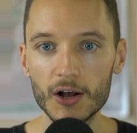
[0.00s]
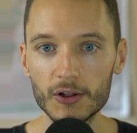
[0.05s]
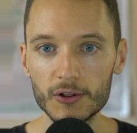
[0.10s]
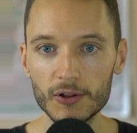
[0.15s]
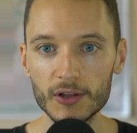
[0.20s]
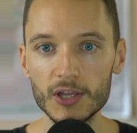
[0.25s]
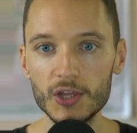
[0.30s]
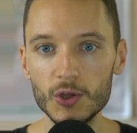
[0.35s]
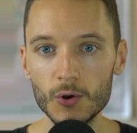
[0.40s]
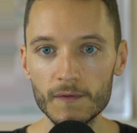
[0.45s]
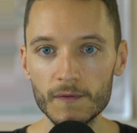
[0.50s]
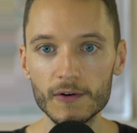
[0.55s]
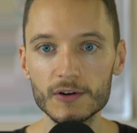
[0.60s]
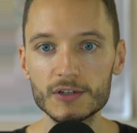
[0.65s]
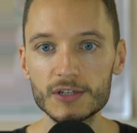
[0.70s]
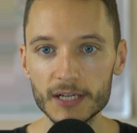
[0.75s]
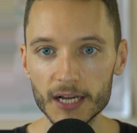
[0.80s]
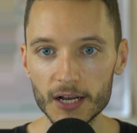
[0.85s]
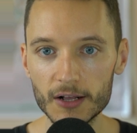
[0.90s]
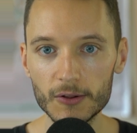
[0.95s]

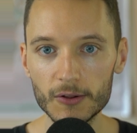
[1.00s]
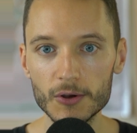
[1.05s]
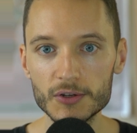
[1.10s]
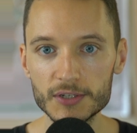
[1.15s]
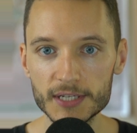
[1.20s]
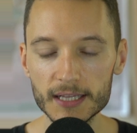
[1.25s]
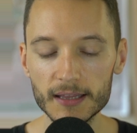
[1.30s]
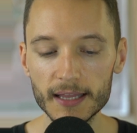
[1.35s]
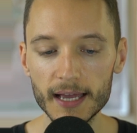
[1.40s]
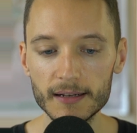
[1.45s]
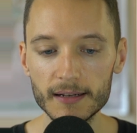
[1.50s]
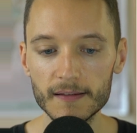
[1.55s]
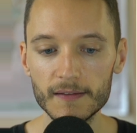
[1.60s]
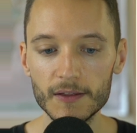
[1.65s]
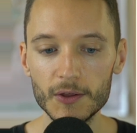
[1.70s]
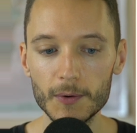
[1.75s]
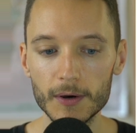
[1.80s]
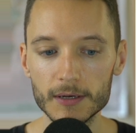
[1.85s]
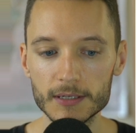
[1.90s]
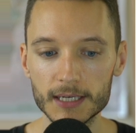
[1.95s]
university closely linked to the
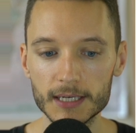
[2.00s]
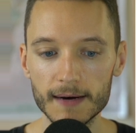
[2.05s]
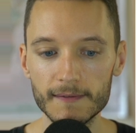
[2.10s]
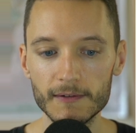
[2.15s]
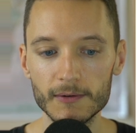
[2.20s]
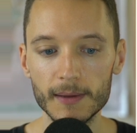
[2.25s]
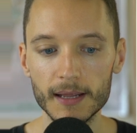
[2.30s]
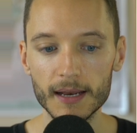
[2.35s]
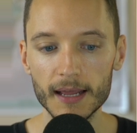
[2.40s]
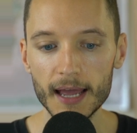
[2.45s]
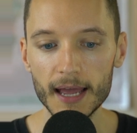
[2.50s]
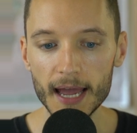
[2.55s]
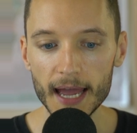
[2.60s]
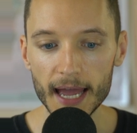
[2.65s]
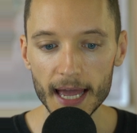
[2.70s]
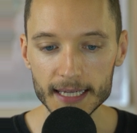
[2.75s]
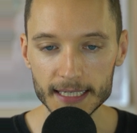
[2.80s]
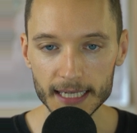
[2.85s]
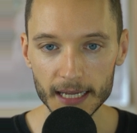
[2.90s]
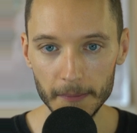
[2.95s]
U.S. government,
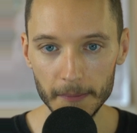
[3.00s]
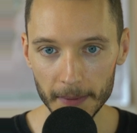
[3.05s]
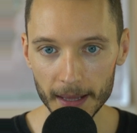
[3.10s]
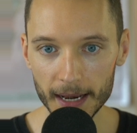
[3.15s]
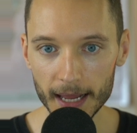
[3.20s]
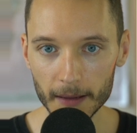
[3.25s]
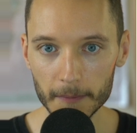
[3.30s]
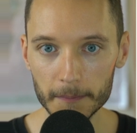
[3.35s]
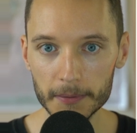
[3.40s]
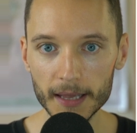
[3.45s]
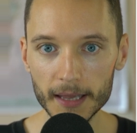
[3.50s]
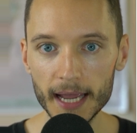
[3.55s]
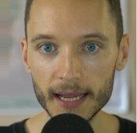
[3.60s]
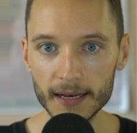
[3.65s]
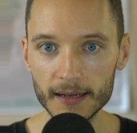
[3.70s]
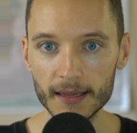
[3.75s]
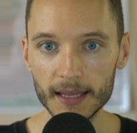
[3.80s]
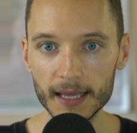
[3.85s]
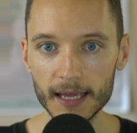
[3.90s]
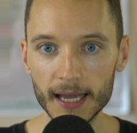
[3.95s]
is admitting
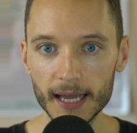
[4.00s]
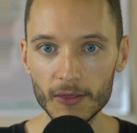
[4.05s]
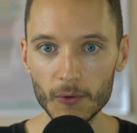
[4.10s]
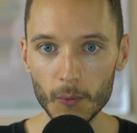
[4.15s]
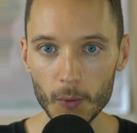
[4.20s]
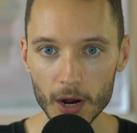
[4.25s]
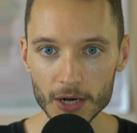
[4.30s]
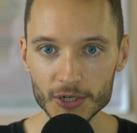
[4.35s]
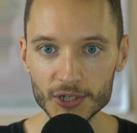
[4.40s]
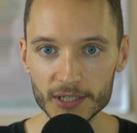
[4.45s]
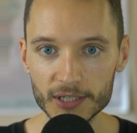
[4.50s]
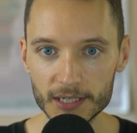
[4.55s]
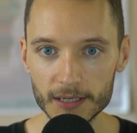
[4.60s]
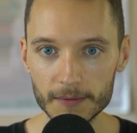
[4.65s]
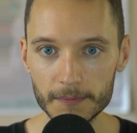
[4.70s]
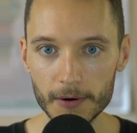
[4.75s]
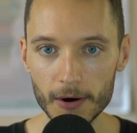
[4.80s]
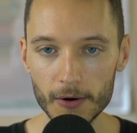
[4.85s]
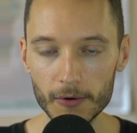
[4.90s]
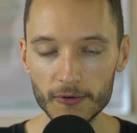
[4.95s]
blatantly in the Washington
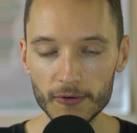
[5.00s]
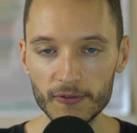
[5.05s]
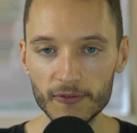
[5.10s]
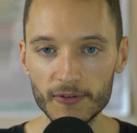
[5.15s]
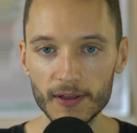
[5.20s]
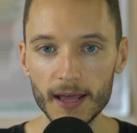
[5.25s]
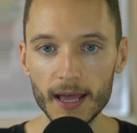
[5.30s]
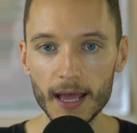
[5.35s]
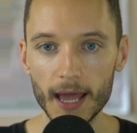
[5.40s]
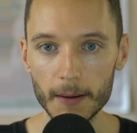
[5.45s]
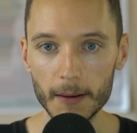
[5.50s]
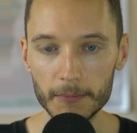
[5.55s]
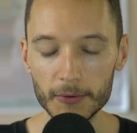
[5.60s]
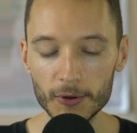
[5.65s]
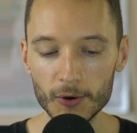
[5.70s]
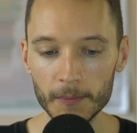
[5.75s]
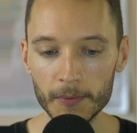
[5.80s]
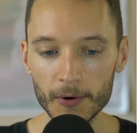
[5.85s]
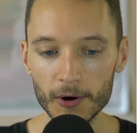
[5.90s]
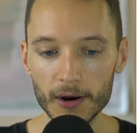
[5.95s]
Post and
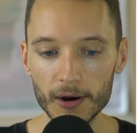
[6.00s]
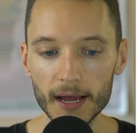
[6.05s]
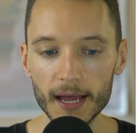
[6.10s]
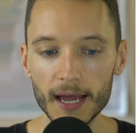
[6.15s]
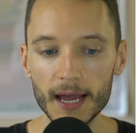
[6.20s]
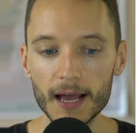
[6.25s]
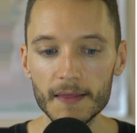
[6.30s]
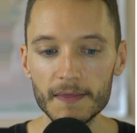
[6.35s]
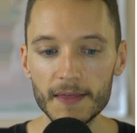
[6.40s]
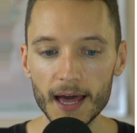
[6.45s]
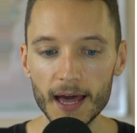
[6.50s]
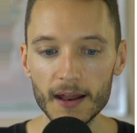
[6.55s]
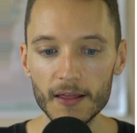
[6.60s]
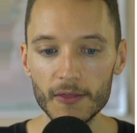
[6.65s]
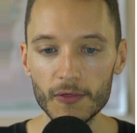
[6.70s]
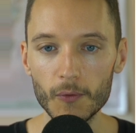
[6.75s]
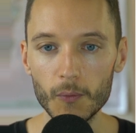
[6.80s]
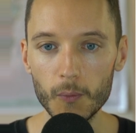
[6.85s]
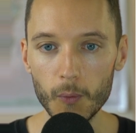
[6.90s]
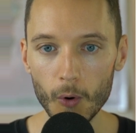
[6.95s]
Bloomberg that
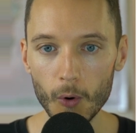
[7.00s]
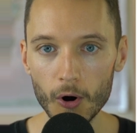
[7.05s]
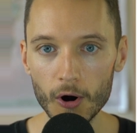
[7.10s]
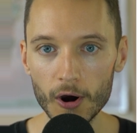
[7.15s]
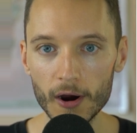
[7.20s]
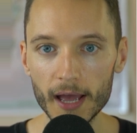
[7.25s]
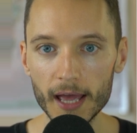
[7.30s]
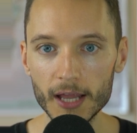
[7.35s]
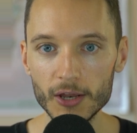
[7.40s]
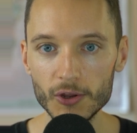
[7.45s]
the war in